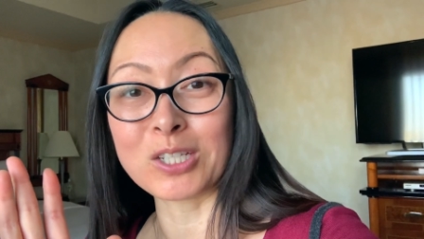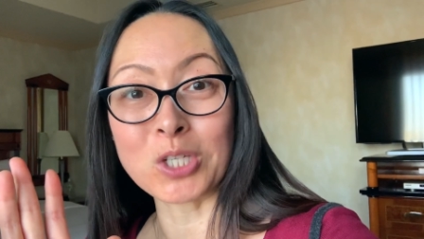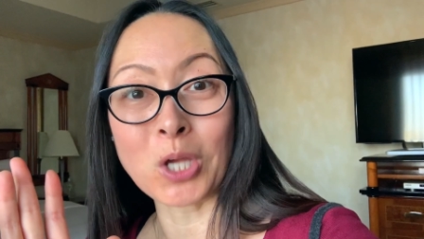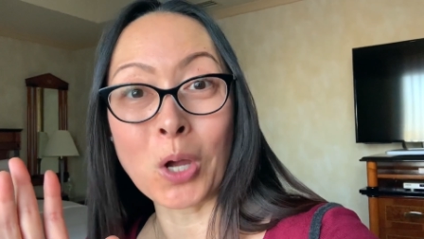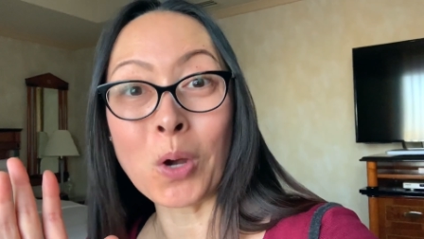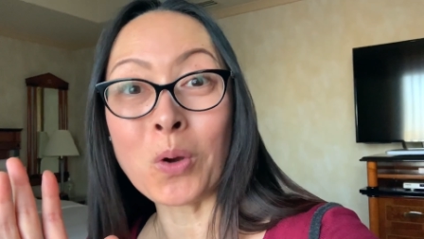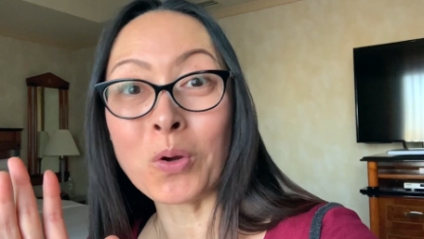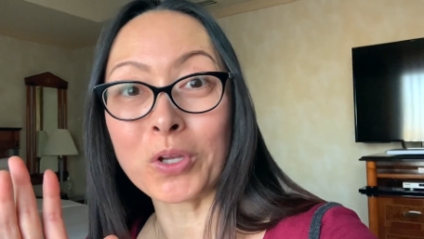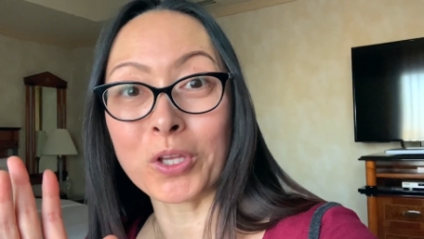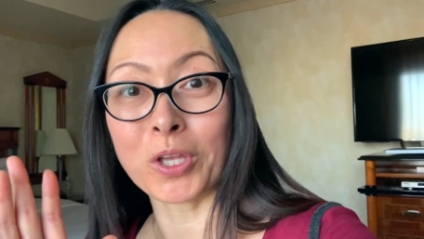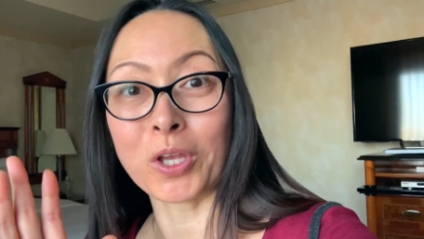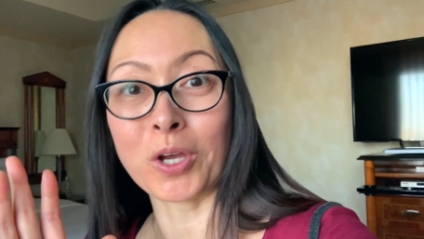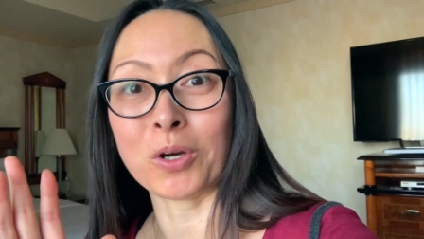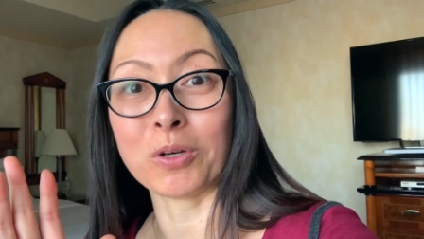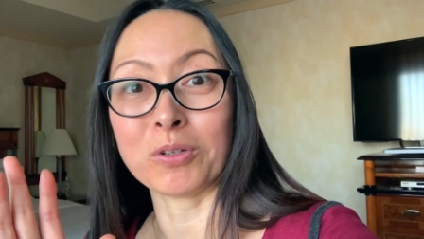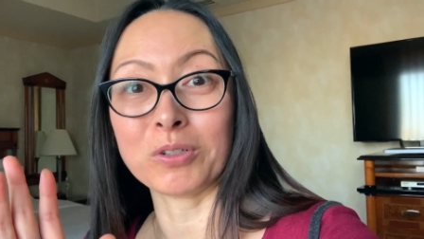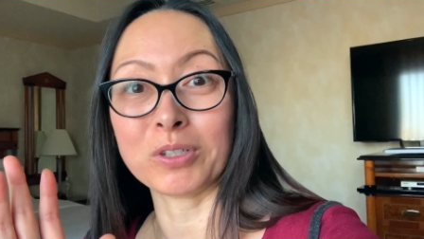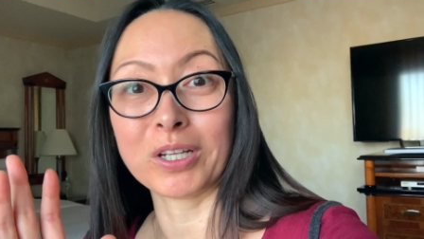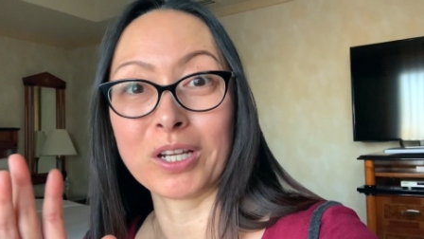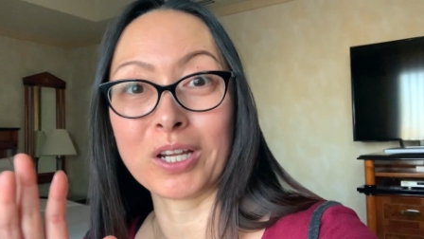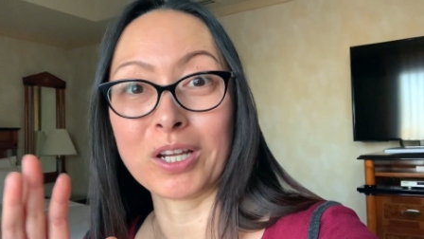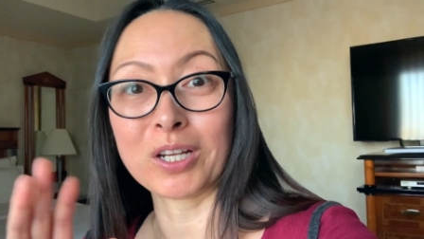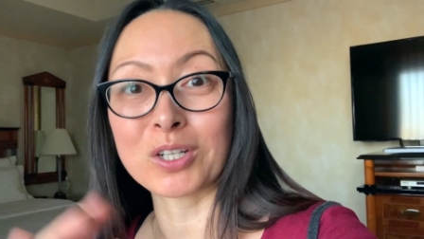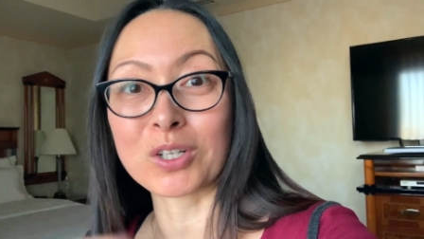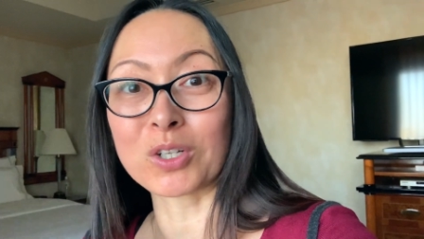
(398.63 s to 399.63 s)
Tokyo,
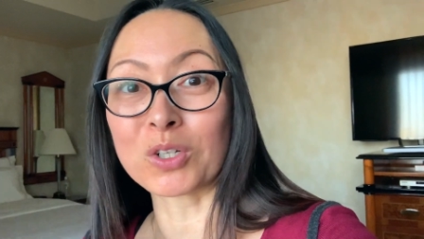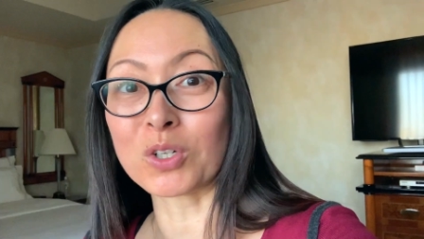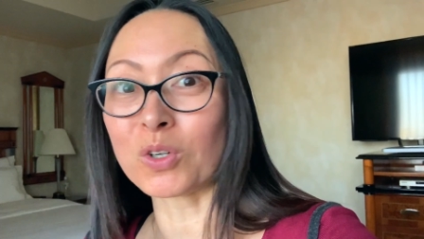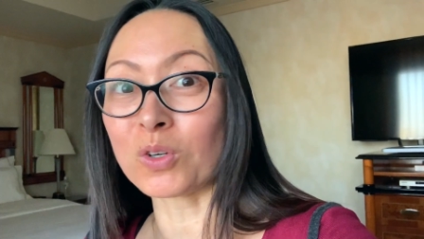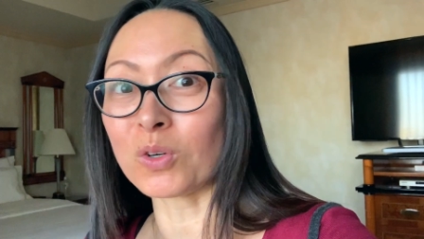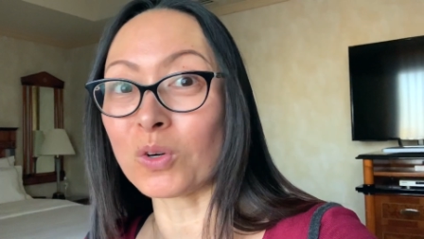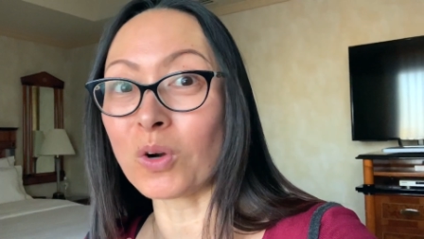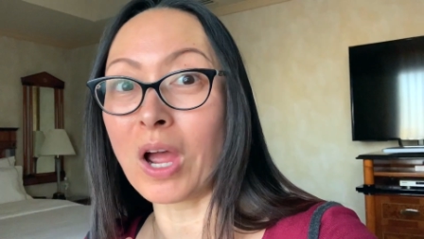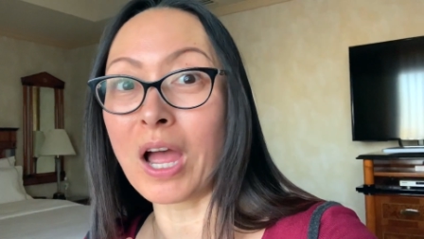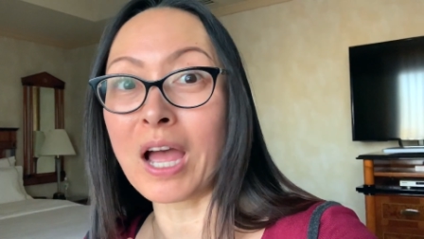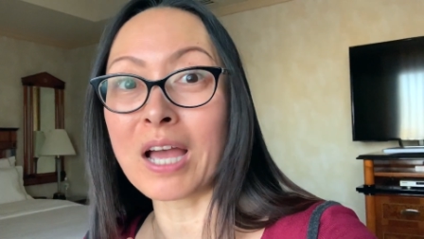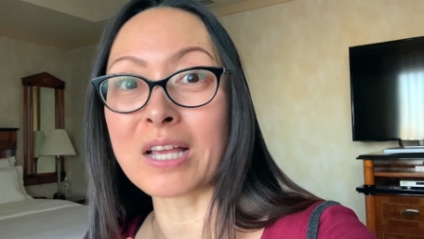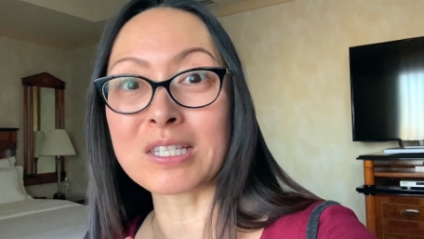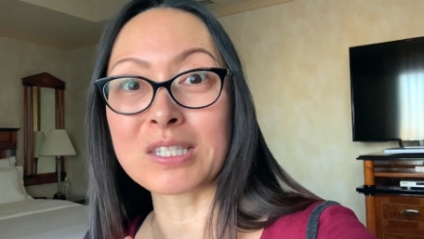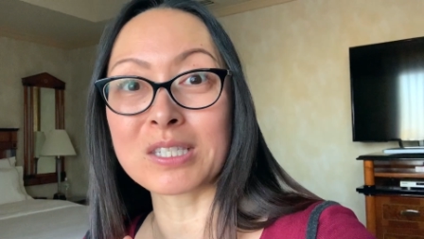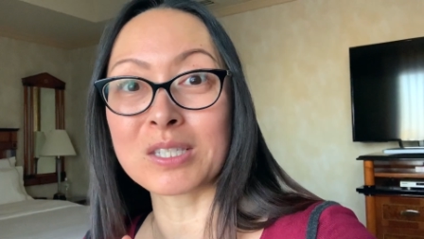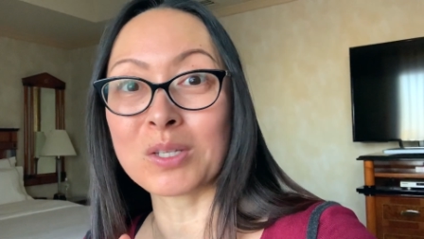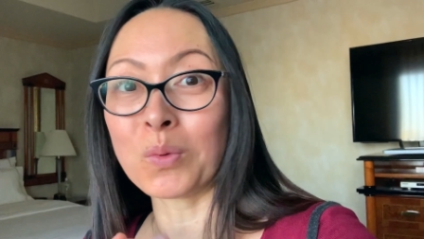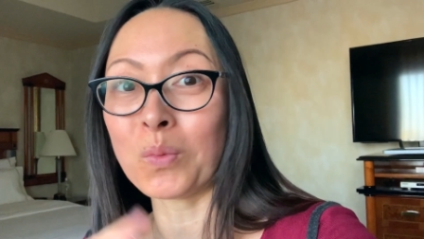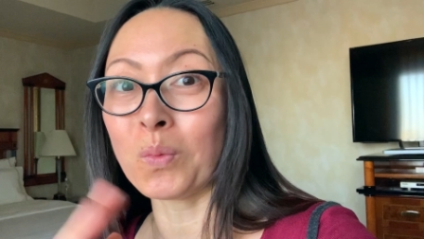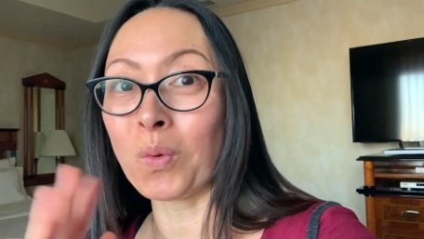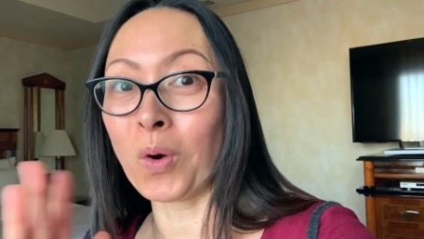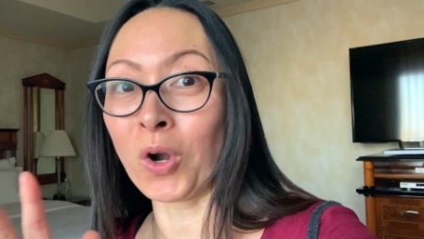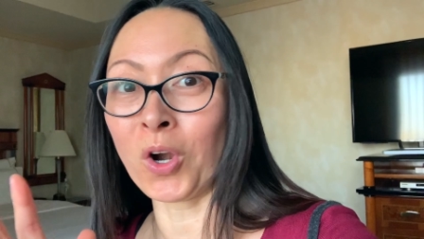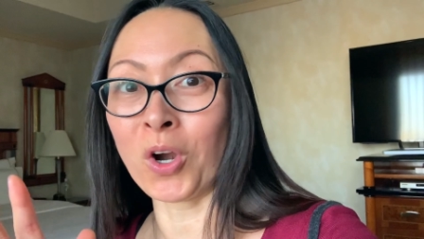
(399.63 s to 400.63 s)
across the
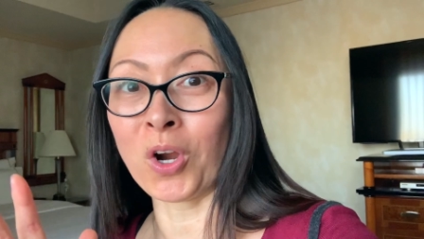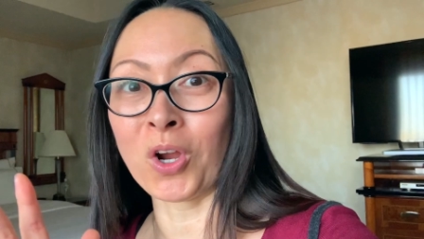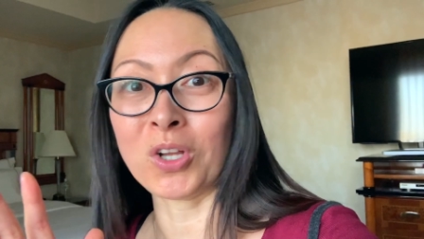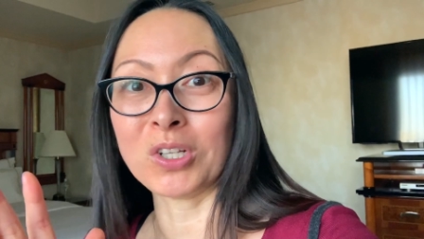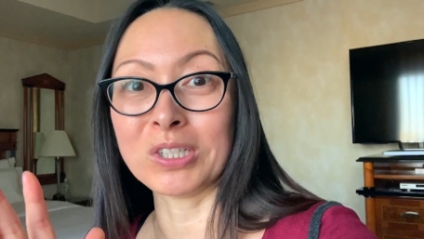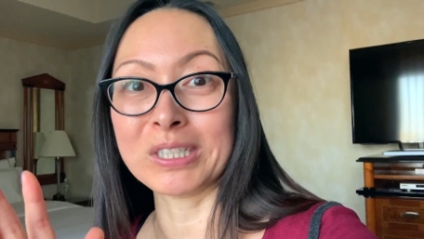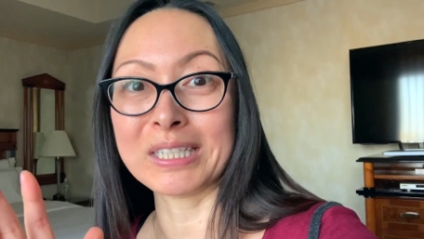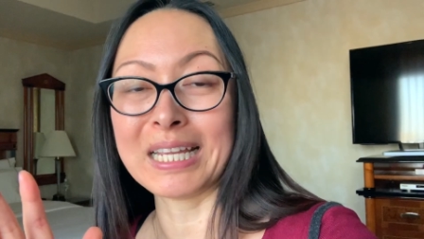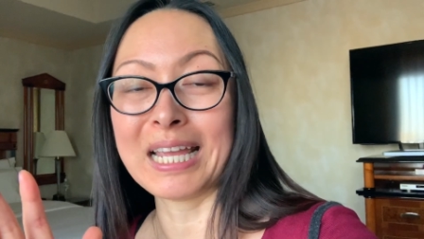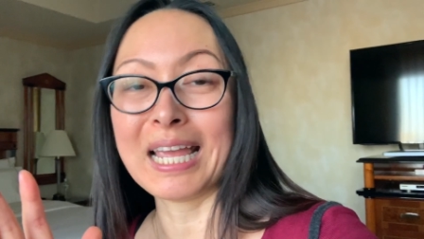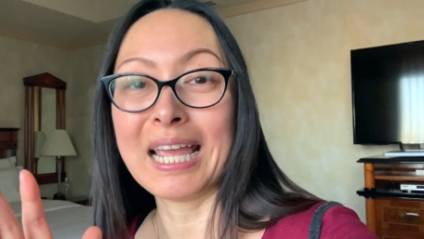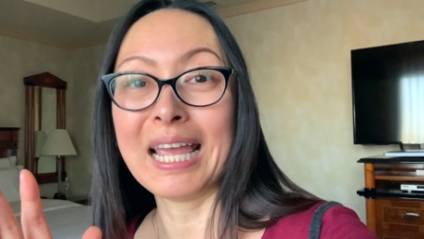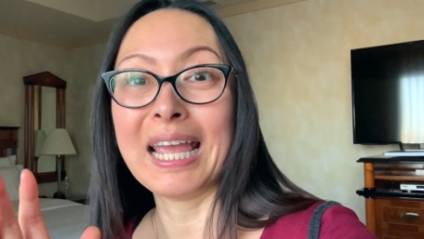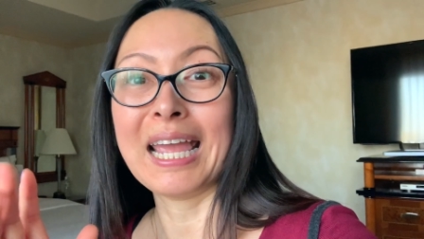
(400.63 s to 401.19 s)
world,